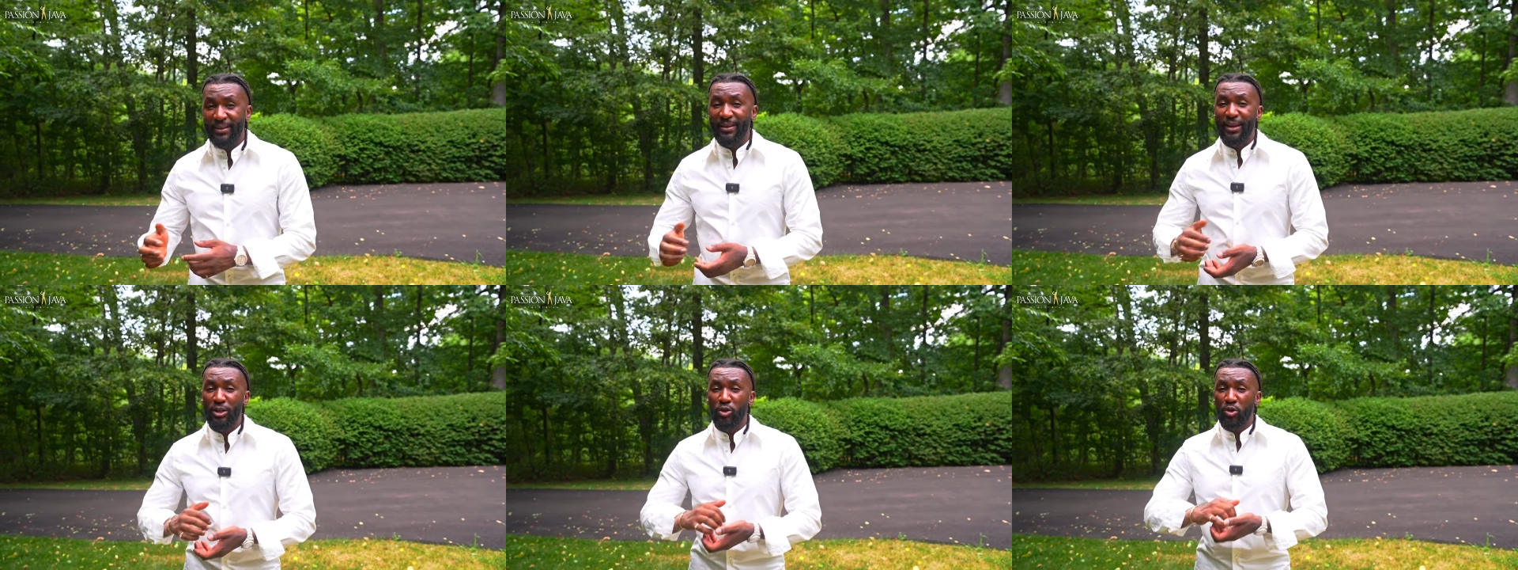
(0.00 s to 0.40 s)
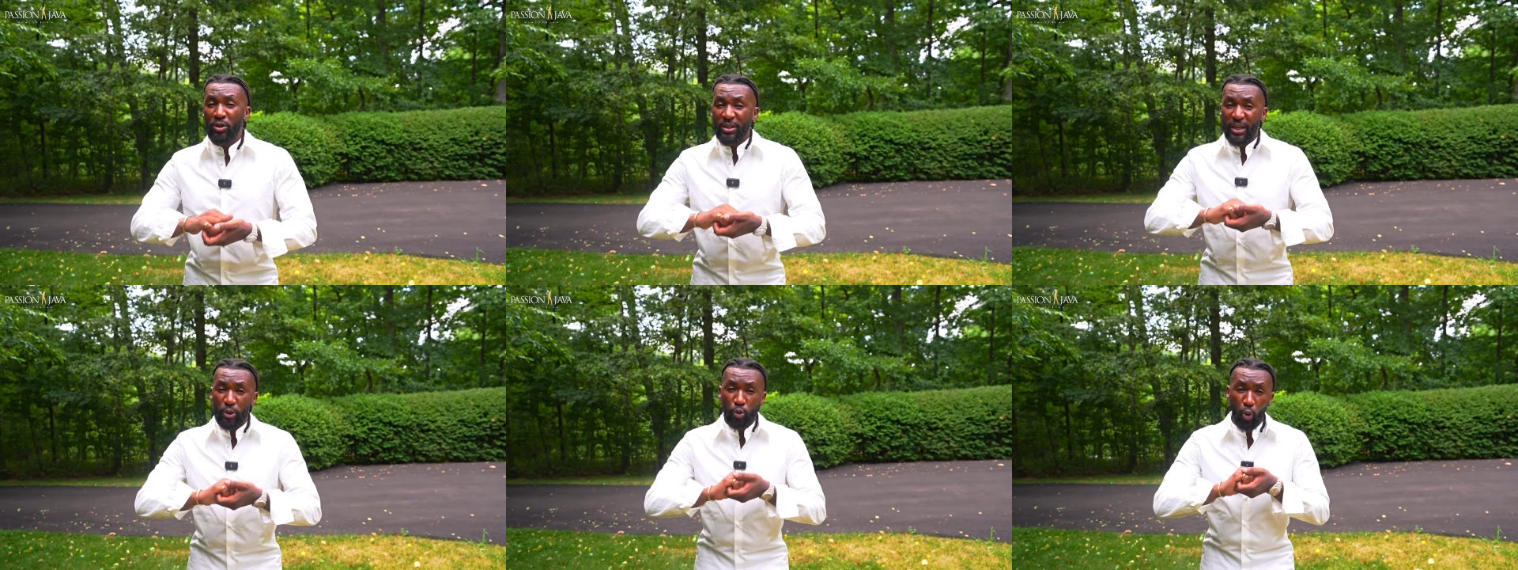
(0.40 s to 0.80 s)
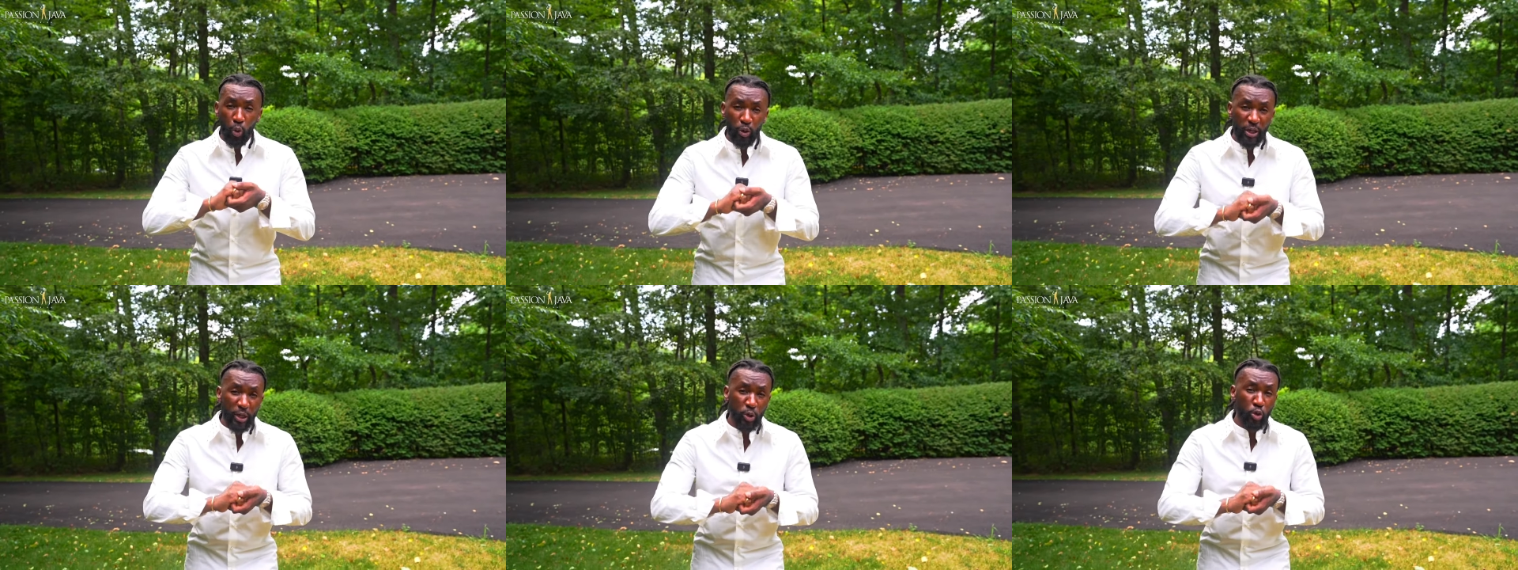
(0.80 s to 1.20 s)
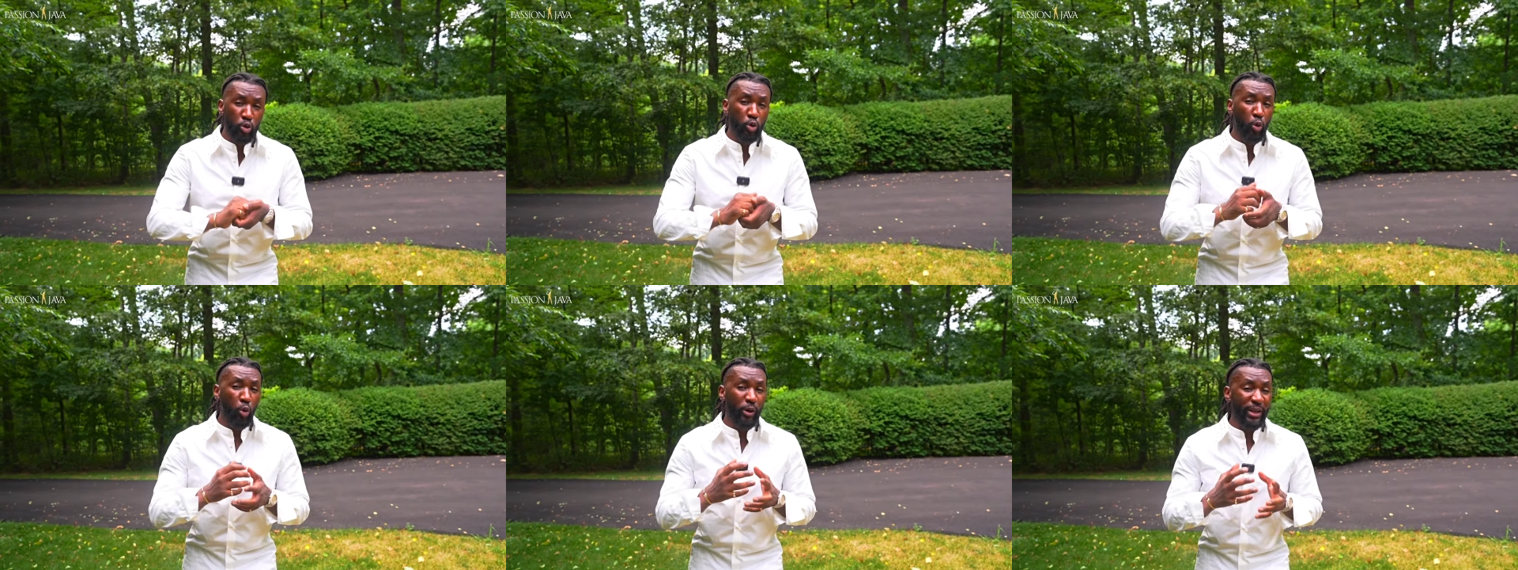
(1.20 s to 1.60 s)
There are soul ties holding you
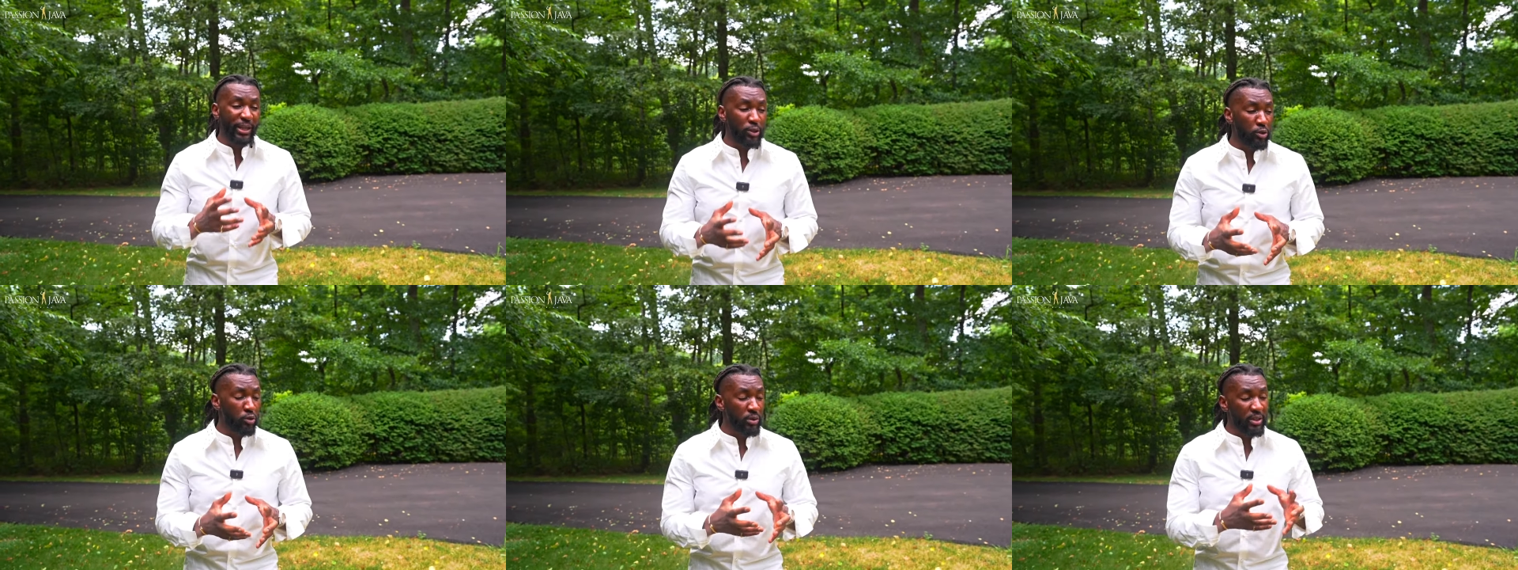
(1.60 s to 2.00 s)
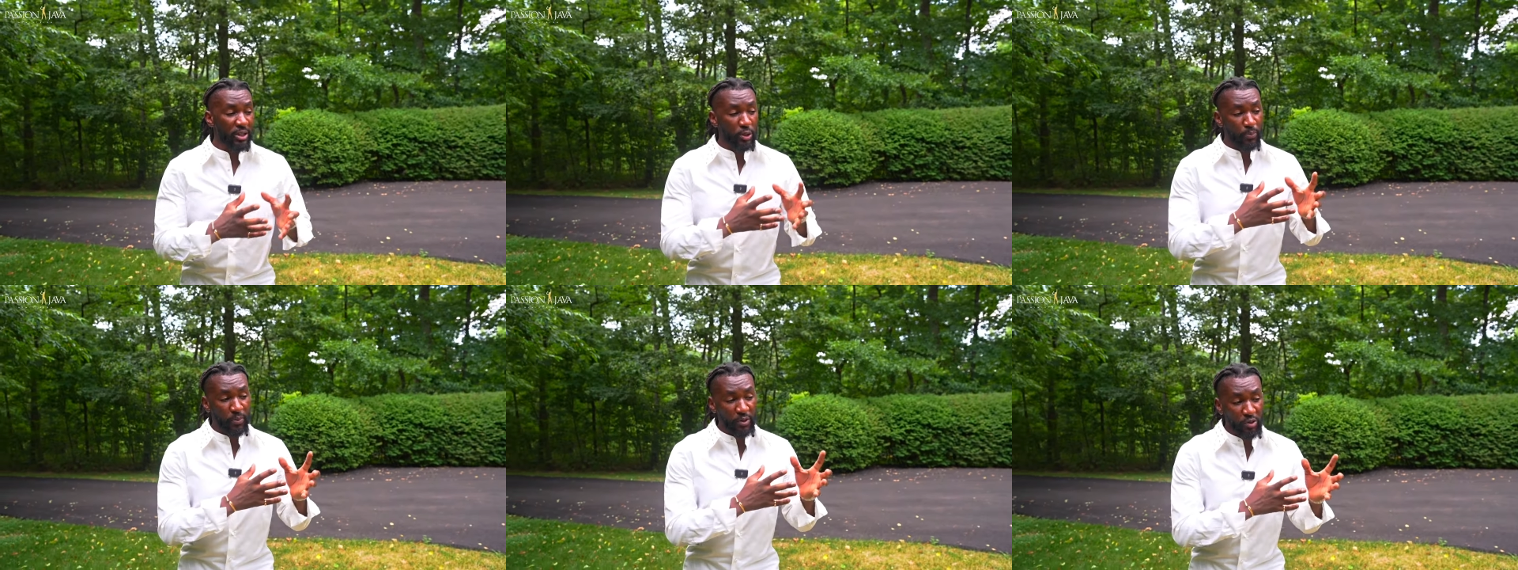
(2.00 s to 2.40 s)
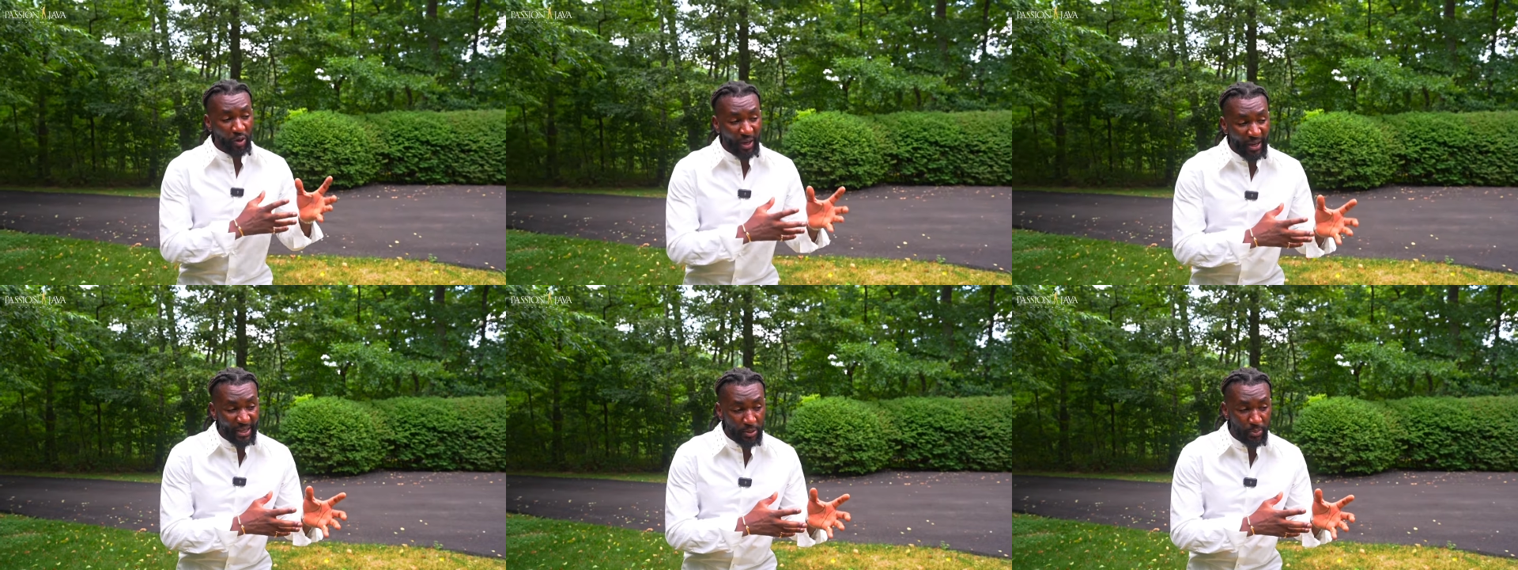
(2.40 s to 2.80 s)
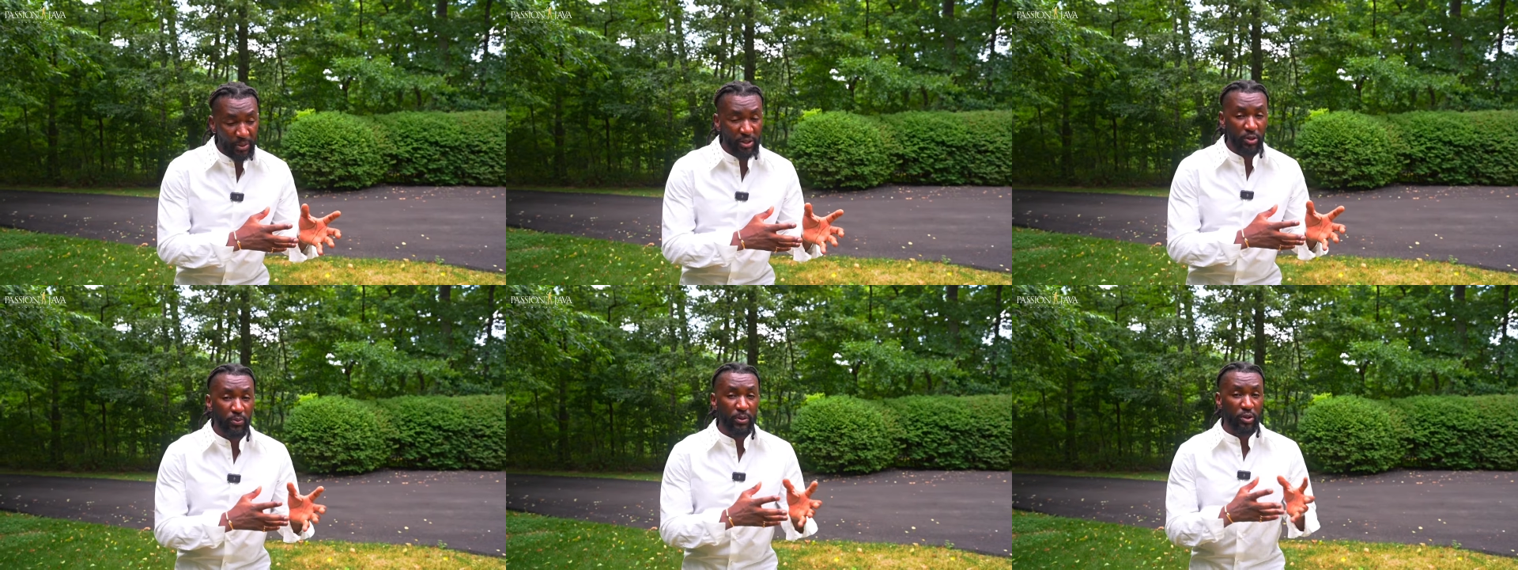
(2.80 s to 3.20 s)
to connect you with a spiritual
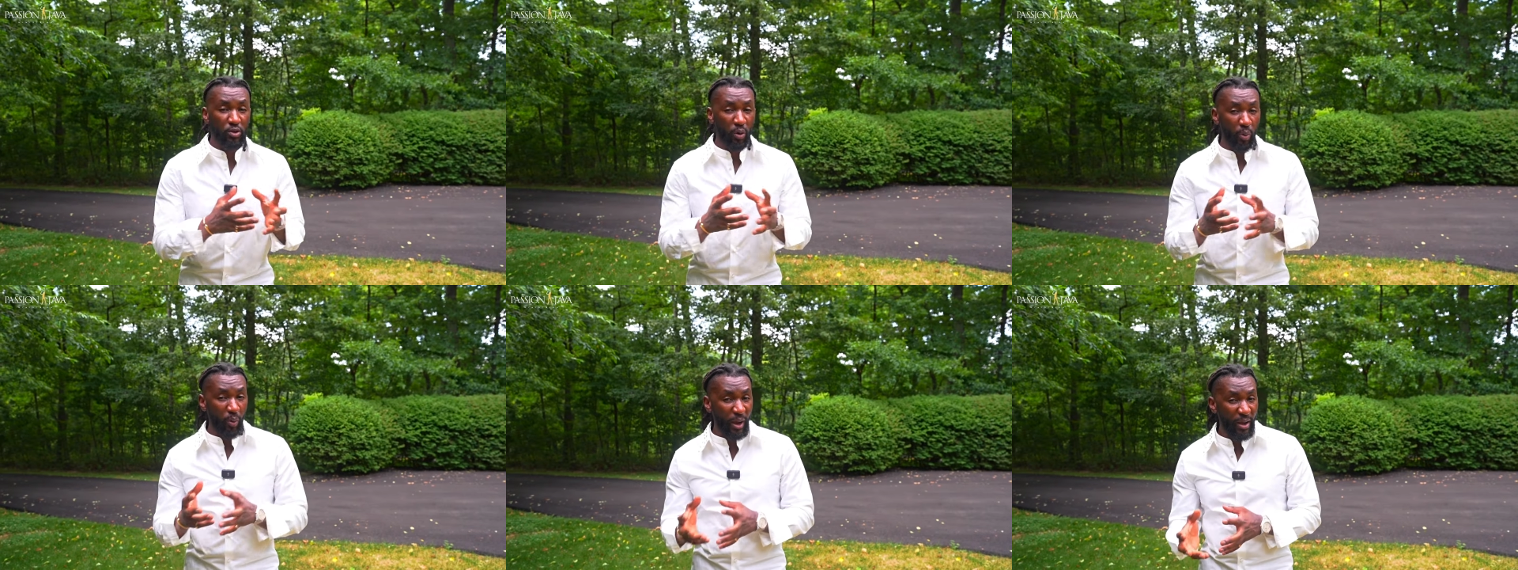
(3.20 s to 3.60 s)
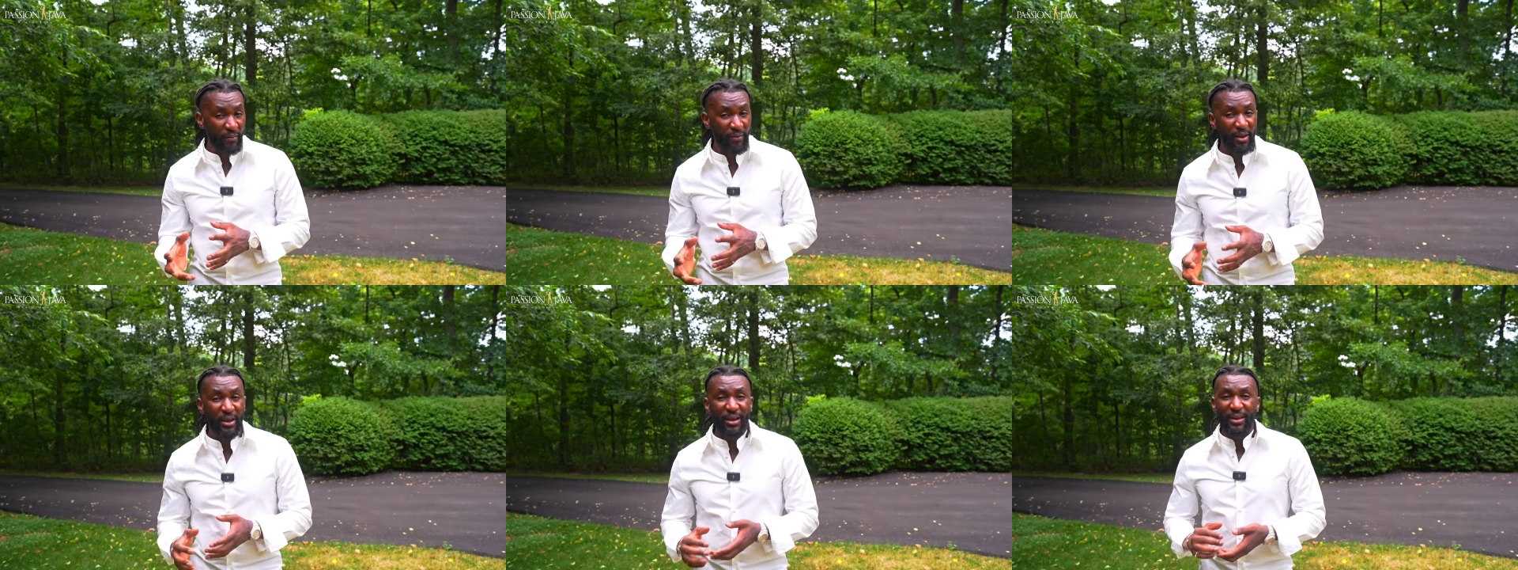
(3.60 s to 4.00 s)
husband, spiritual wife.